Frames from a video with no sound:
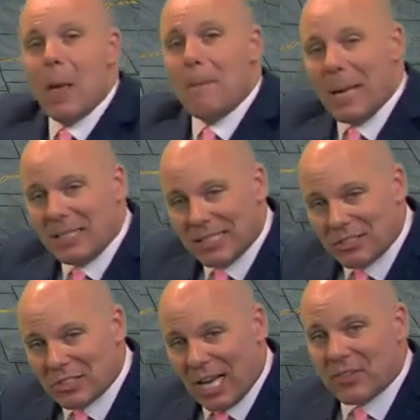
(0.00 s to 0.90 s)
mainly
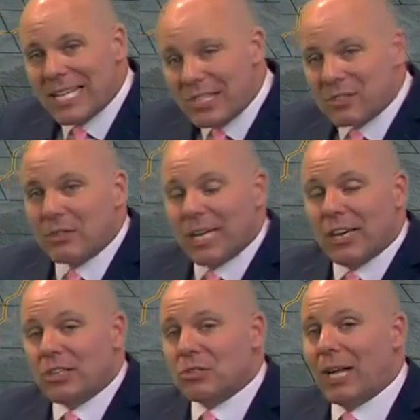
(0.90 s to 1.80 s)
southeastern
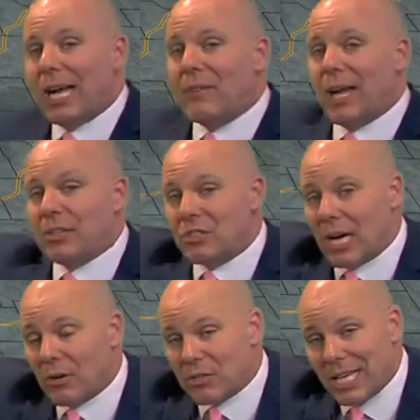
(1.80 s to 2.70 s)
areas will have that
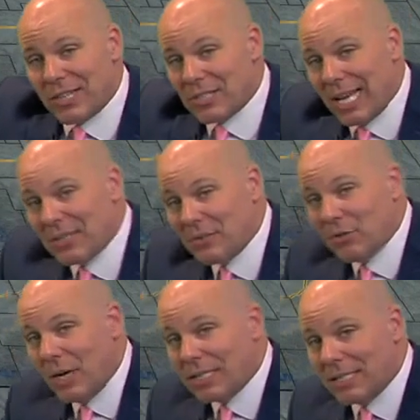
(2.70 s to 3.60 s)
shower chance as the
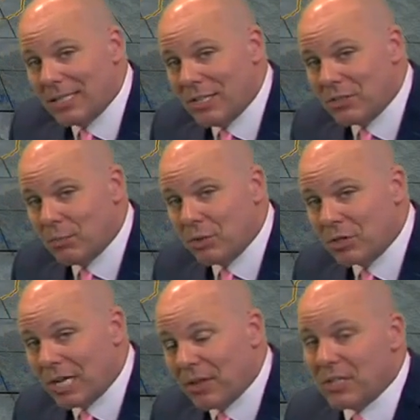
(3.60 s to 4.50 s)
front continues to
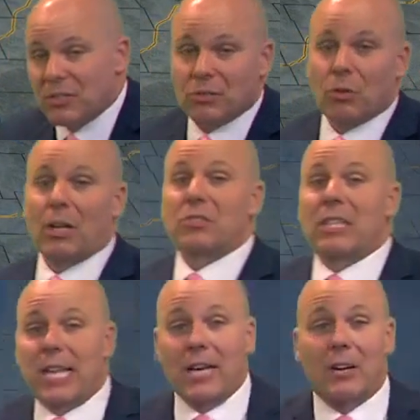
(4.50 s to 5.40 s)
push southeast across
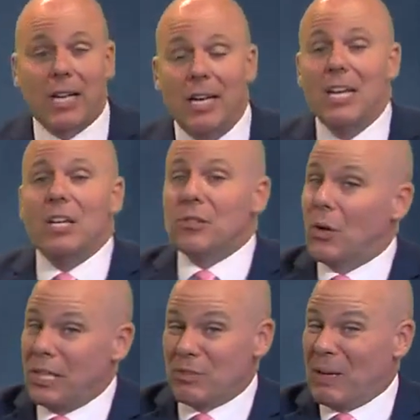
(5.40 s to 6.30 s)
the area.
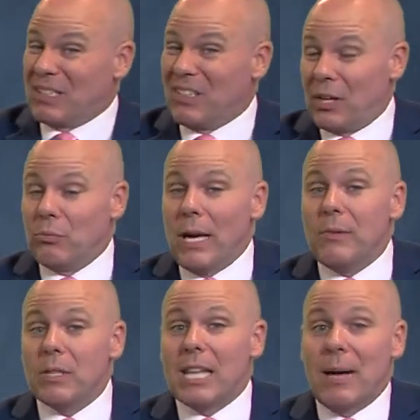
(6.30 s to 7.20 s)
Don't expect a lot of rain
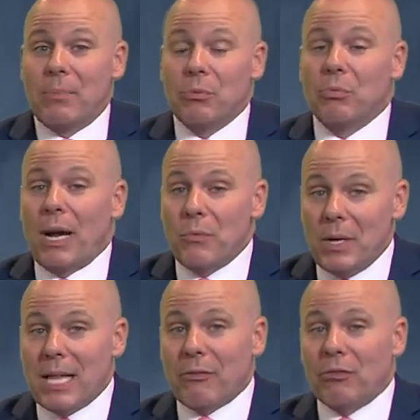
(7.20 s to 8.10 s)
with that, but right
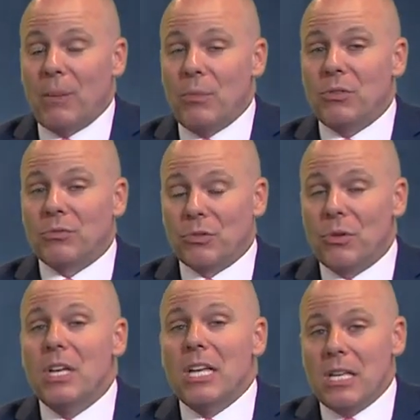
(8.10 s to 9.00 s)
when that front moves
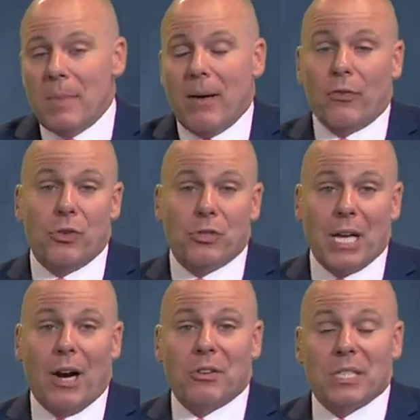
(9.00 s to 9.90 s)
through, you may have a few
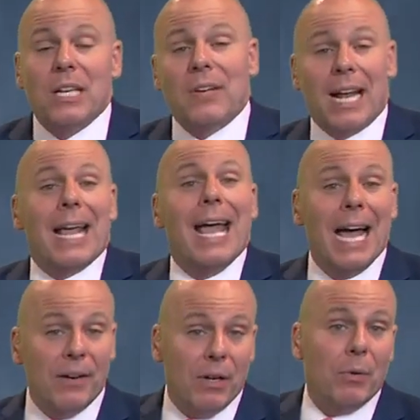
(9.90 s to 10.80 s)
showers. Even out
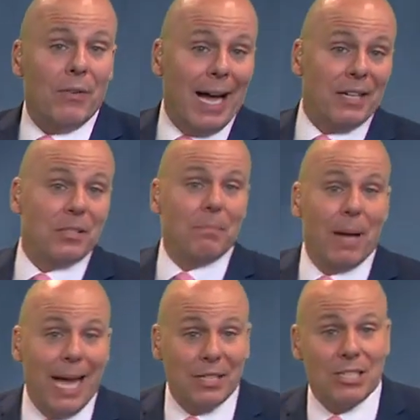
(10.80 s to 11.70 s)
ahead of it, we've had some
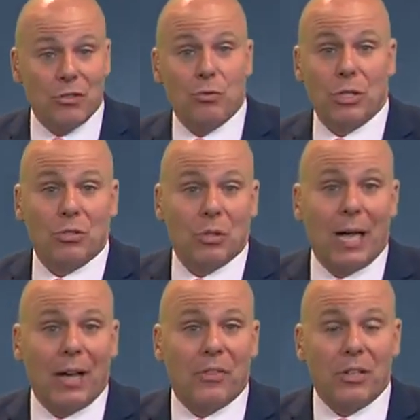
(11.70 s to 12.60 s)
patchy drizzle
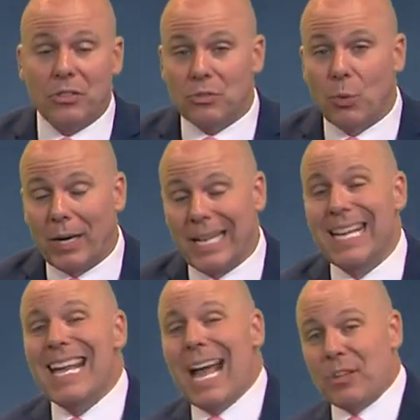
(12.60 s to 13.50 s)
out there this morning.
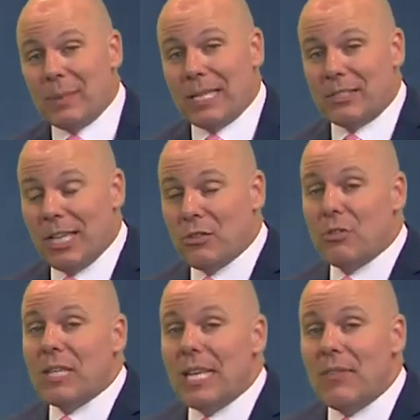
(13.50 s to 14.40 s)
As we continue
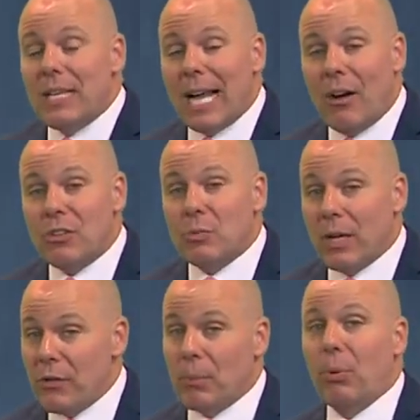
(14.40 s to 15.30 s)
through the evening hours,
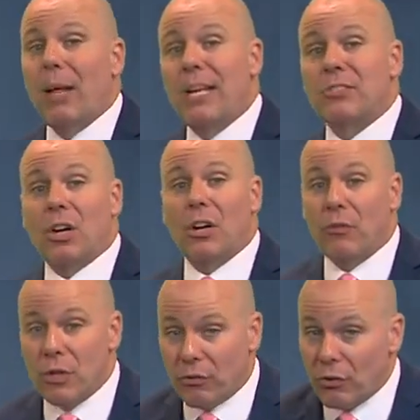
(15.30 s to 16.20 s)
whatever your plans are
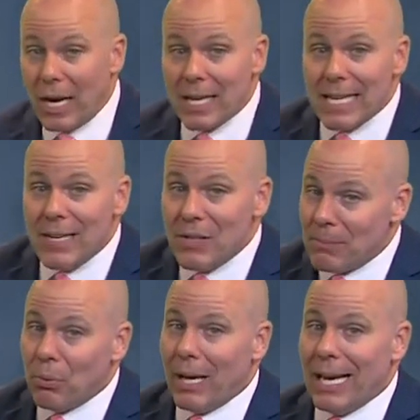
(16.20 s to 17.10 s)
for your Friday evening
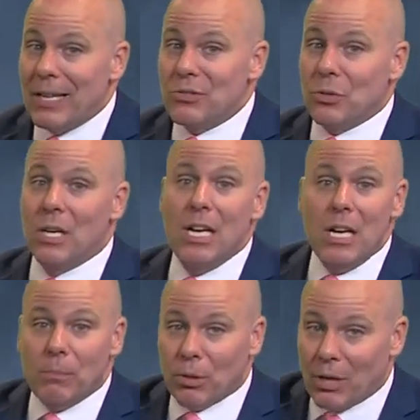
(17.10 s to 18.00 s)
plans or
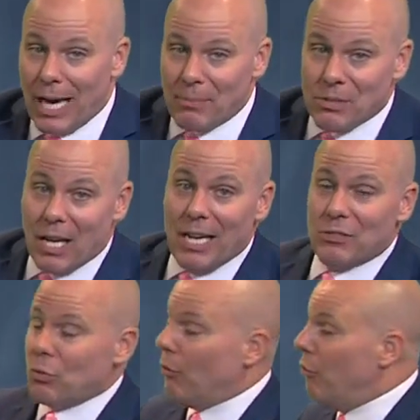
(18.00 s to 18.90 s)
perhaps a high
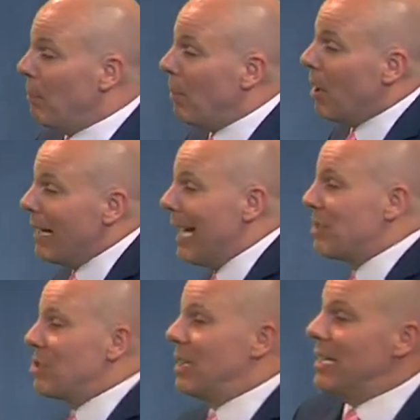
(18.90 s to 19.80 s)
school football
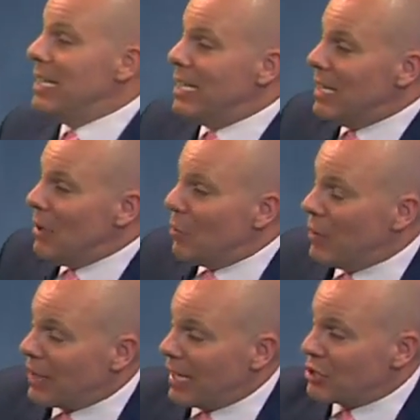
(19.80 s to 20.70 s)
action,
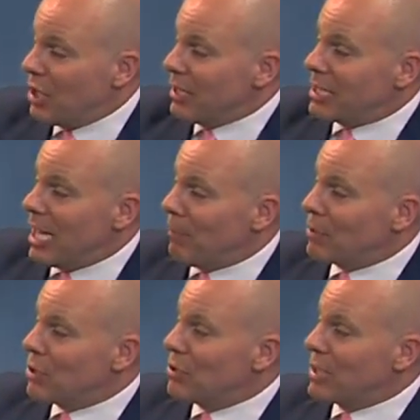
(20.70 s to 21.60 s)
We've got chilly
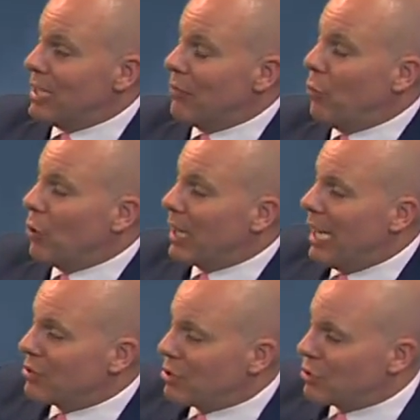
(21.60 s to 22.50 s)
temperatures in the
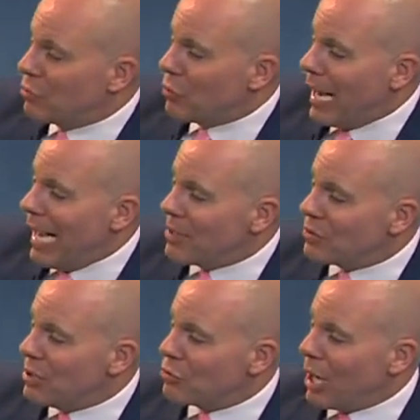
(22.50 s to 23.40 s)
forecast just
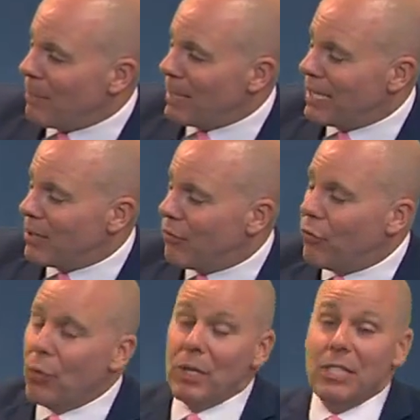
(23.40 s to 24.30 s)
gradually dropping into the
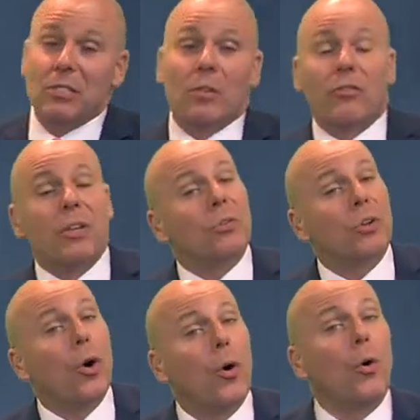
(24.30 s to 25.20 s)
40s. It'll feel
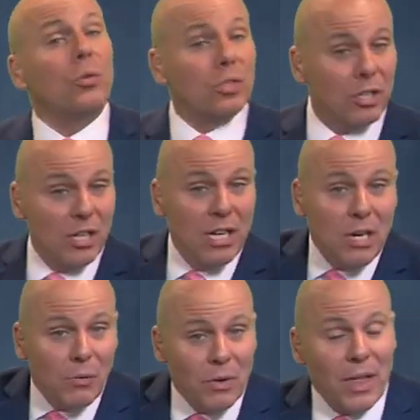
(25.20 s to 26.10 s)
colder
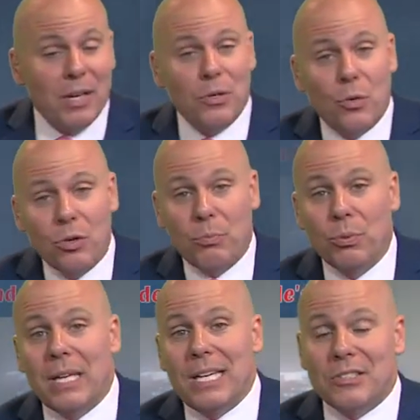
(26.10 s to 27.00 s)
with that north
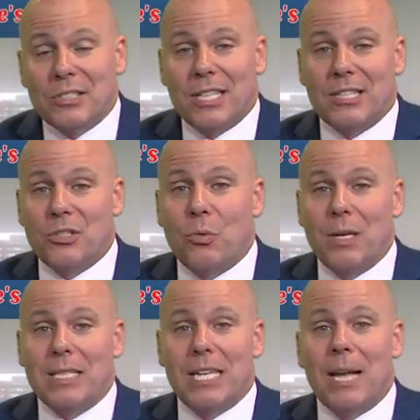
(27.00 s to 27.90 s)
breeze at 10 to
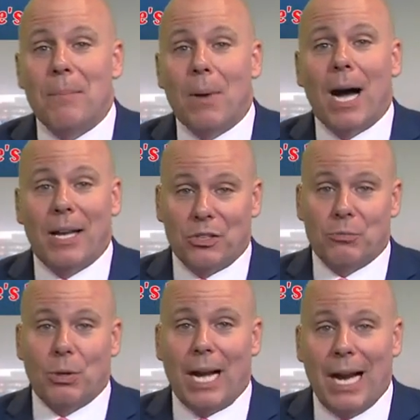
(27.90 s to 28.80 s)
20 miles
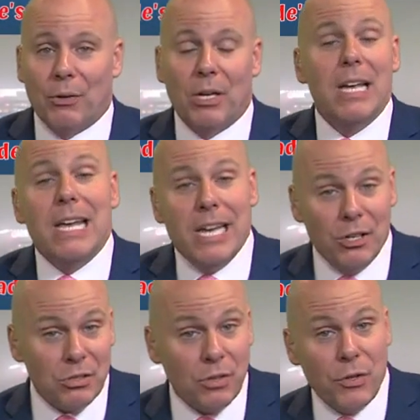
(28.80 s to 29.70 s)
per hour.
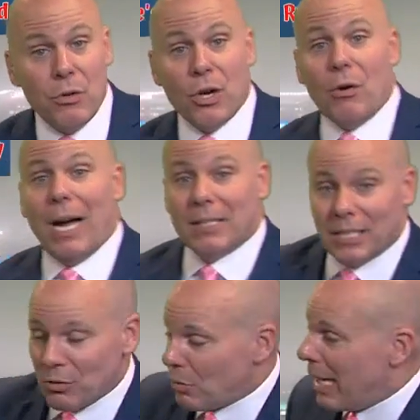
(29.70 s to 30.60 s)
Here's the view though out
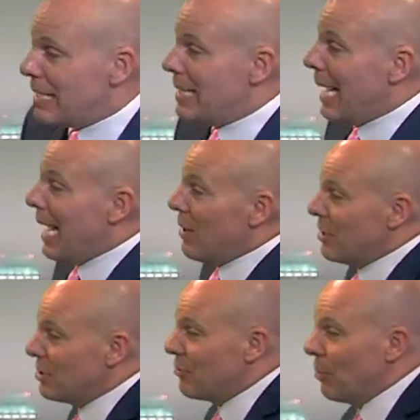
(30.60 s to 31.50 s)
there right now.
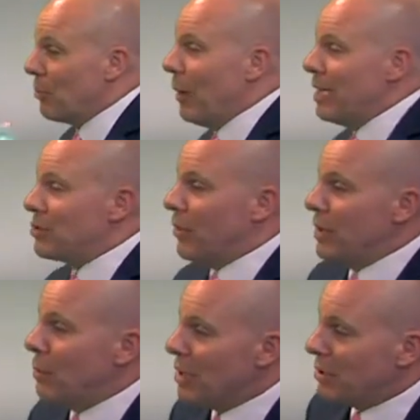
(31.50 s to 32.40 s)
This is from the Wade's
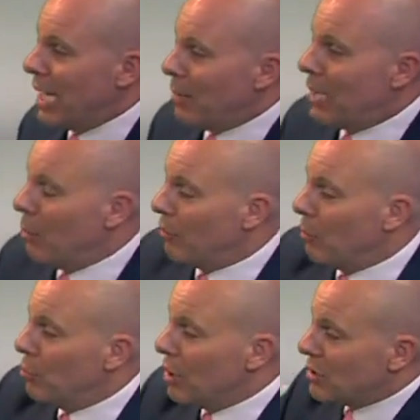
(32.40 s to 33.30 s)
RV Weather Camera Network
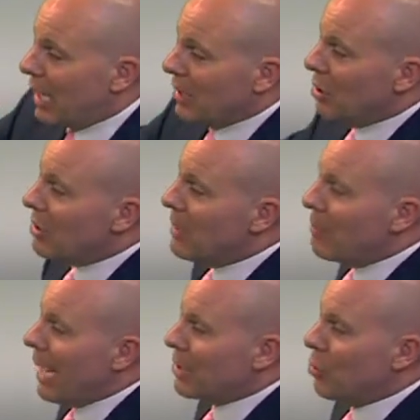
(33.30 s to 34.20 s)
from Brookside looking
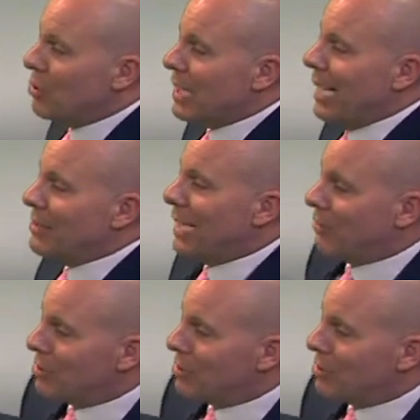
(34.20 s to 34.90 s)
back toward downtown